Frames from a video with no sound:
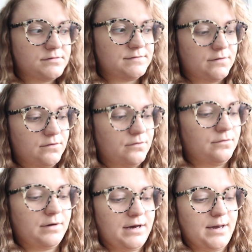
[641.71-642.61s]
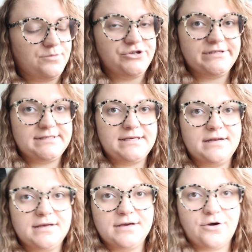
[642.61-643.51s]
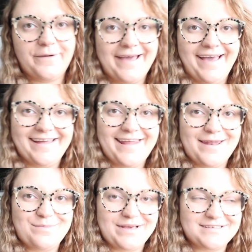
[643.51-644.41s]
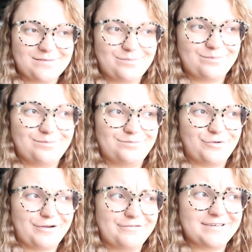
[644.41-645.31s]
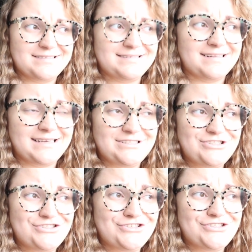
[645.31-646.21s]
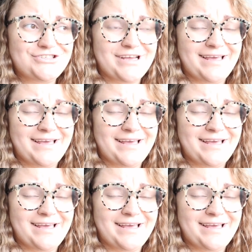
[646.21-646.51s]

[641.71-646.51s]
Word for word: So I'm just gonna go ahead and make some breakfast, lunch,